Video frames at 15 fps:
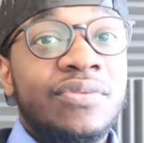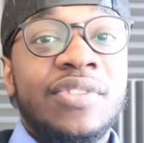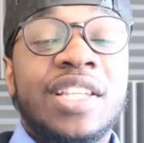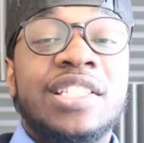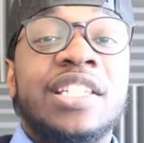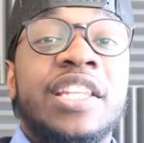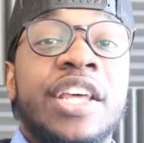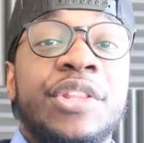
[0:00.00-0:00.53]

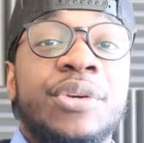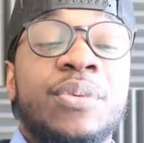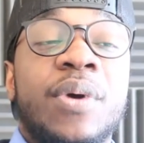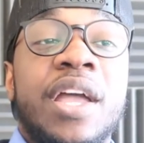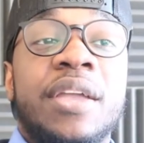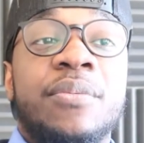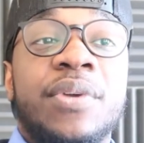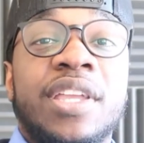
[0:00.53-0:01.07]
That's another
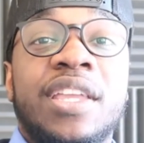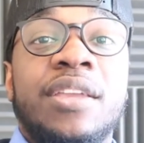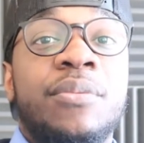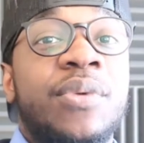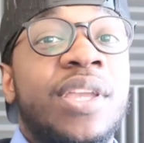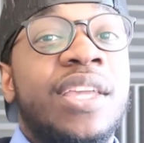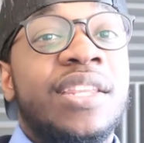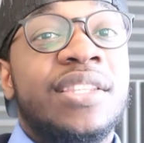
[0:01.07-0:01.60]
way we
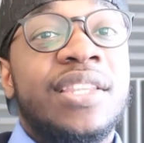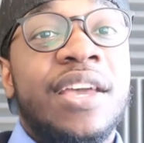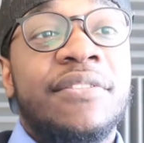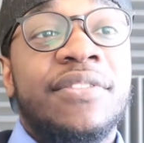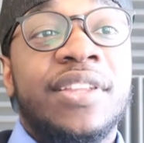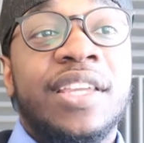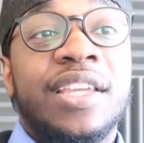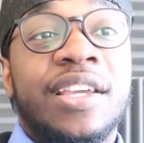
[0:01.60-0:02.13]
can
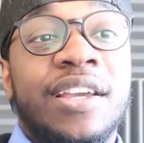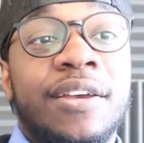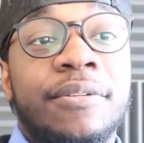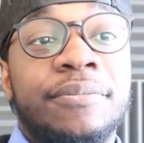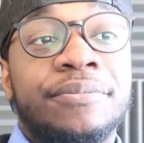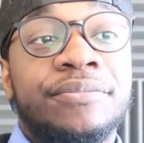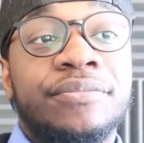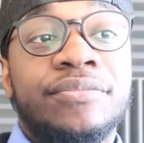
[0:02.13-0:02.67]
definitely
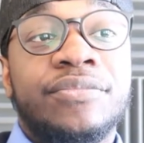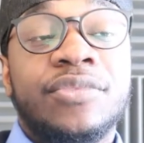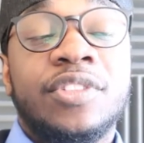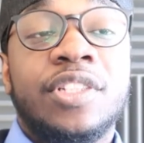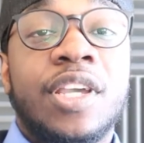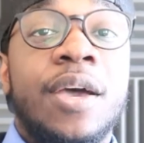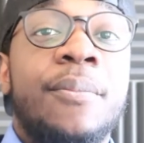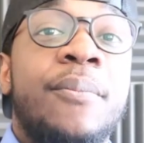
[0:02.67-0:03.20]

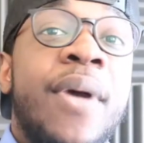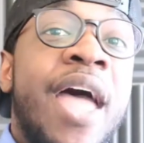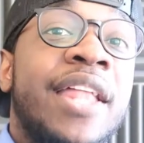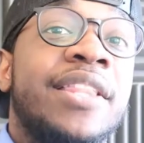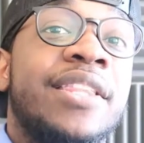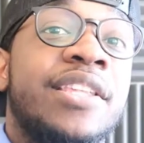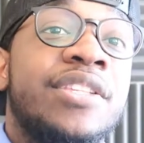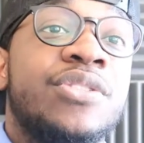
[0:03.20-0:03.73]

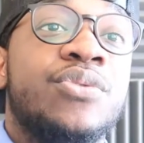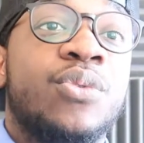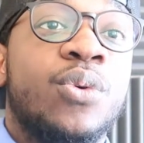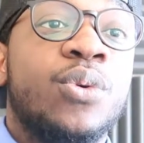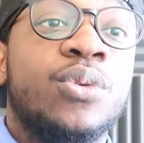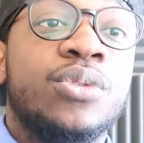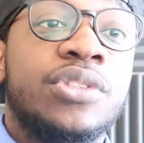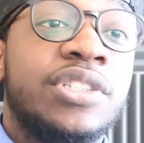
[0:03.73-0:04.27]
combat these
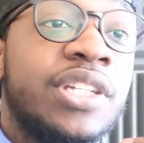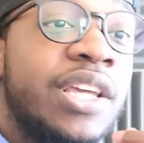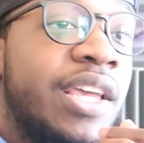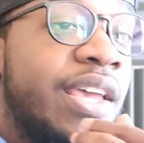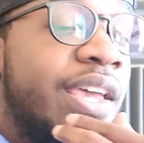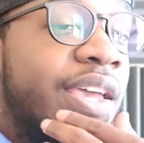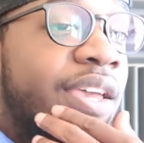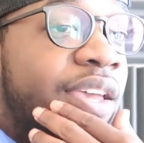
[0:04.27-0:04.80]
rules.
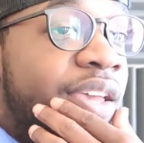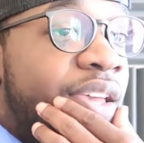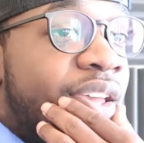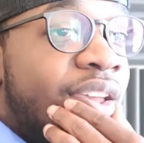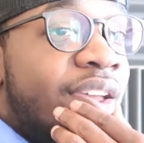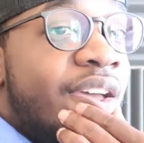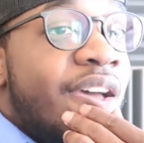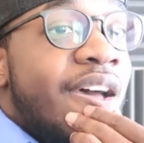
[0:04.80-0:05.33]

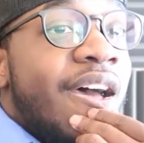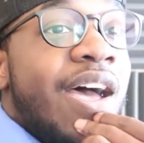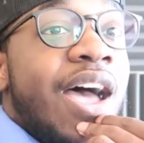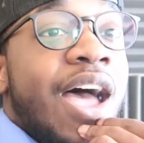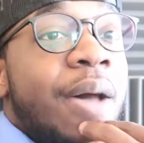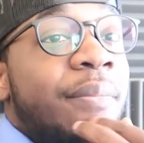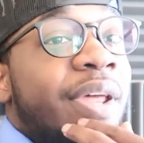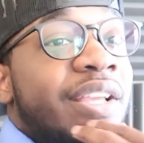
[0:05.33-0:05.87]

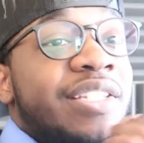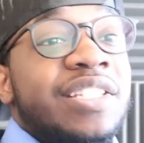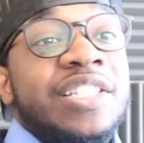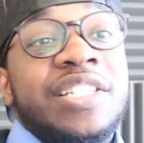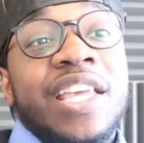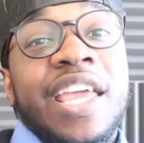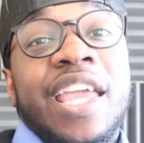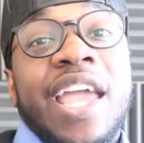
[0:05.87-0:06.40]
I'm not
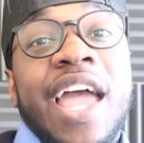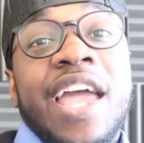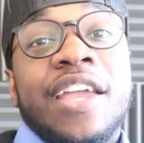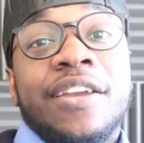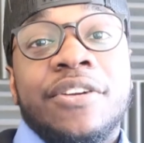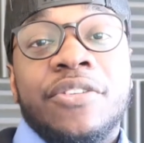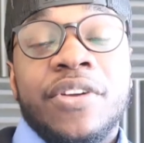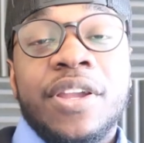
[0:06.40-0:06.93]
saying I
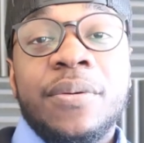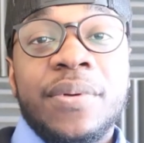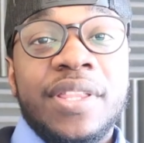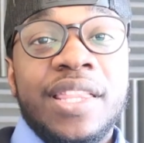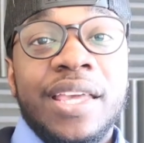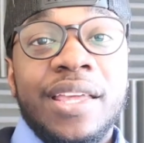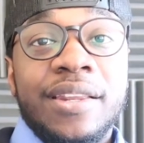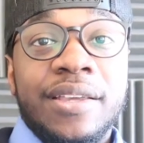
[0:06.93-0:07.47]
agree
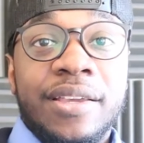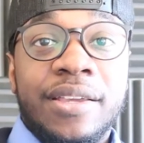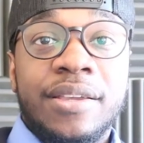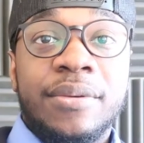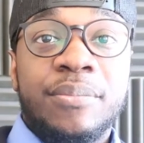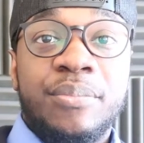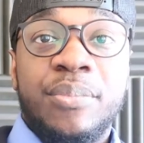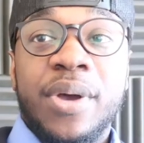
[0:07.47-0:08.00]
with it,
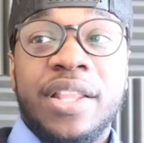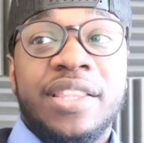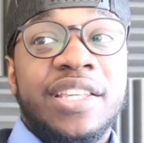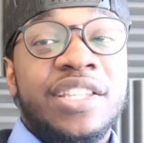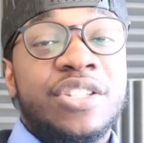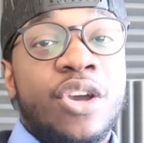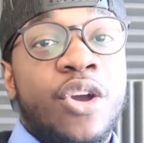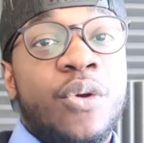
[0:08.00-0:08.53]
but
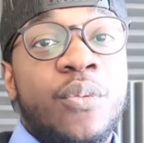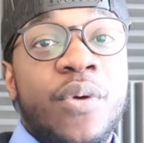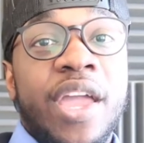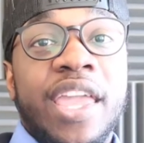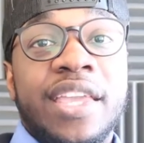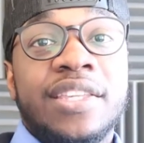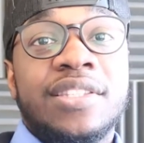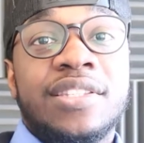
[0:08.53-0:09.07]
these are
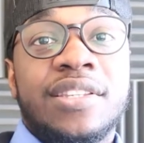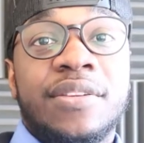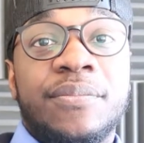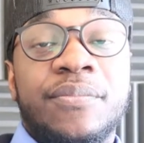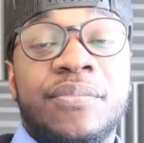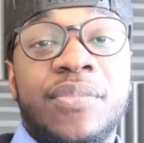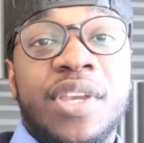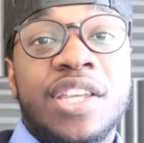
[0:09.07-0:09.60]
ways.
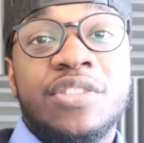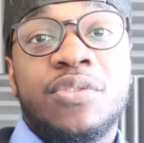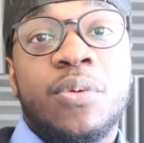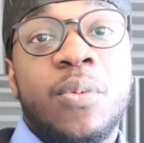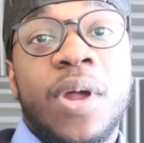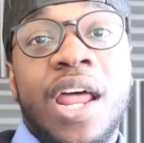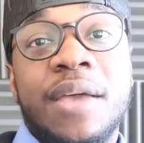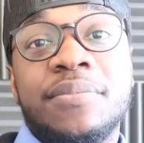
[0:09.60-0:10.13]
Because
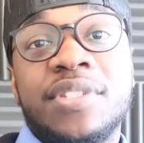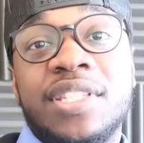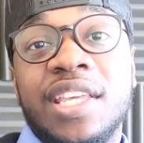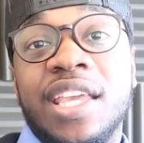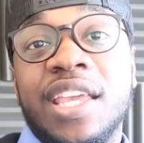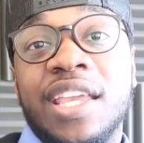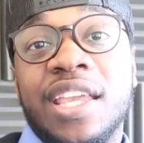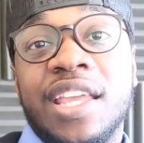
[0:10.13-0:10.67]
from what I'm
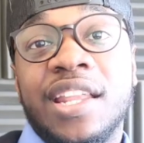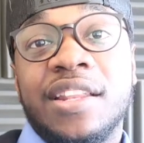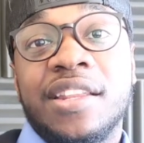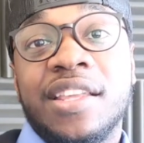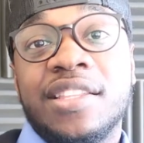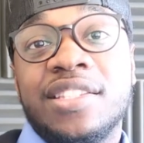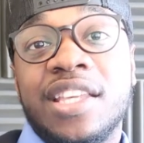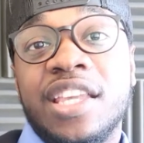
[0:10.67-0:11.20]
seeing,
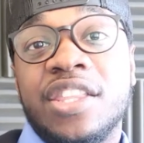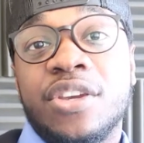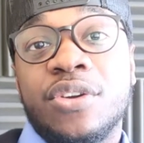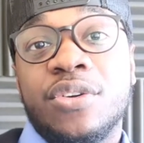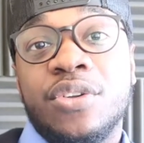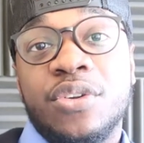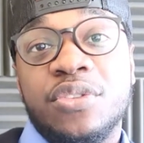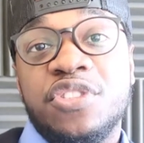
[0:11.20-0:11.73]
it's
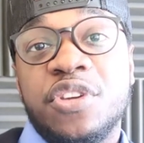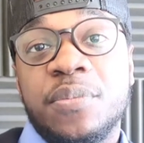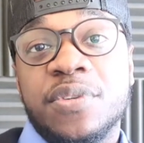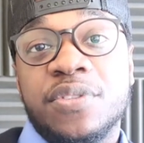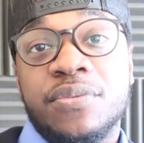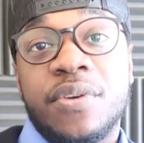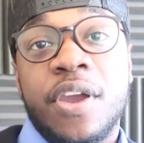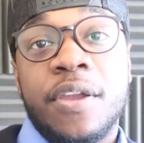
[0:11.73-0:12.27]
either
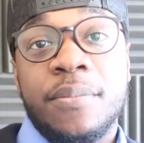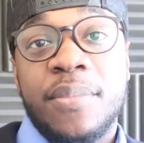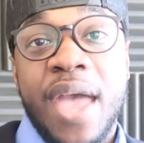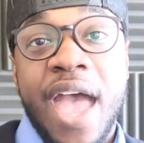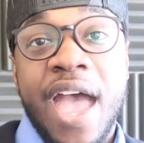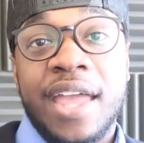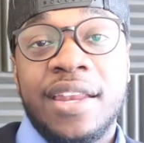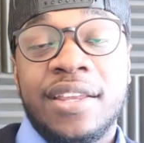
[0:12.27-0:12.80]
YouTube is very
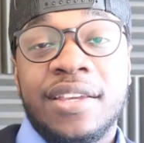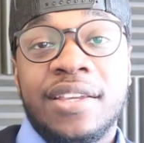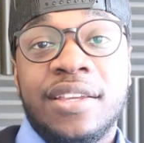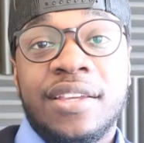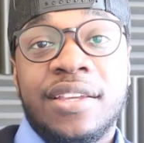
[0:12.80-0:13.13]
bad,